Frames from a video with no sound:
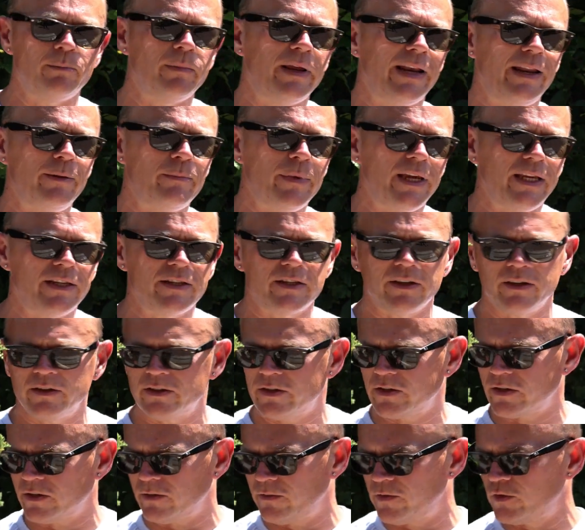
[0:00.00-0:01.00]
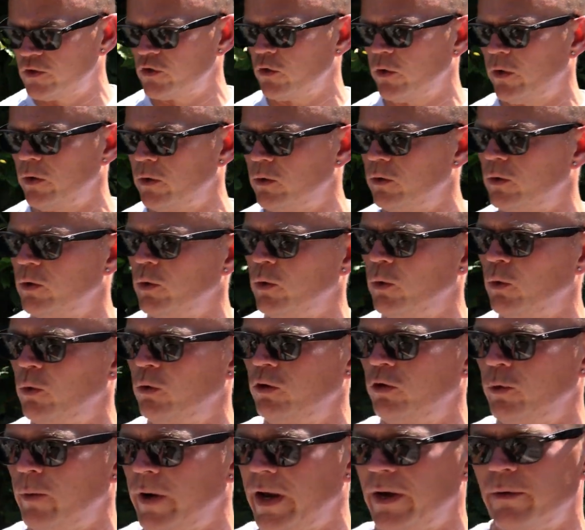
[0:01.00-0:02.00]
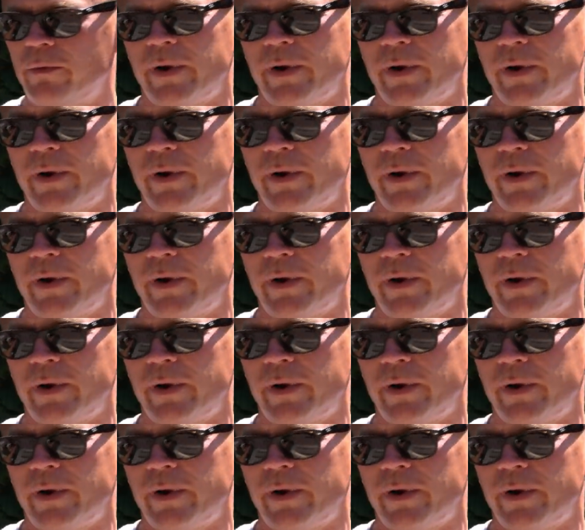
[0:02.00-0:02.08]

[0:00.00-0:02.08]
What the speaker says: millimeters of soil all the way